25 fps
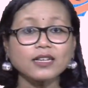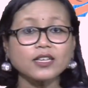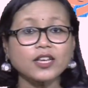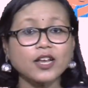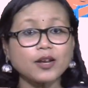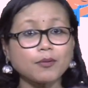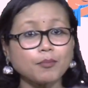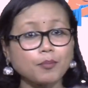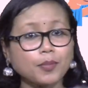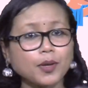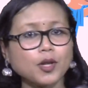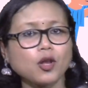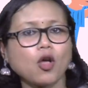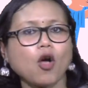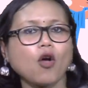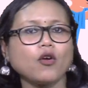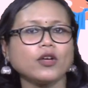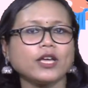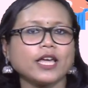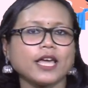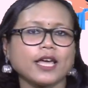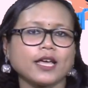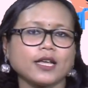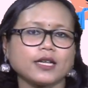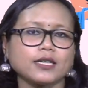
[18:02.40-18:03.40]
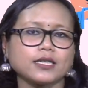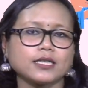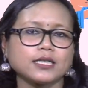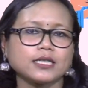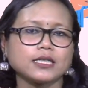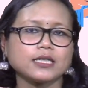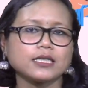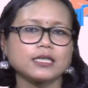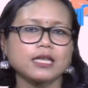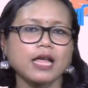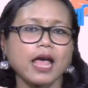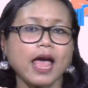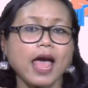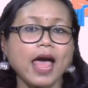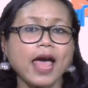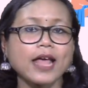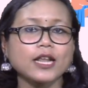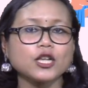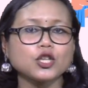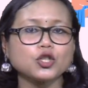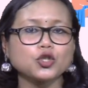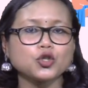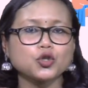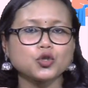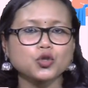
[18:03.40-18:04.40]
their belongings
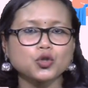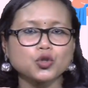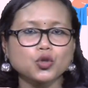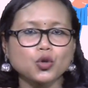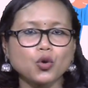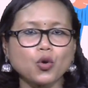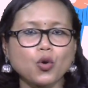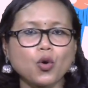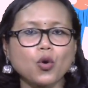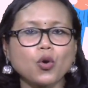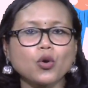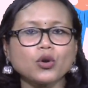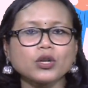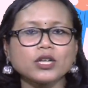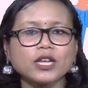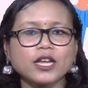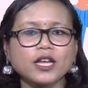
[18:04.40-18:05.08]
and store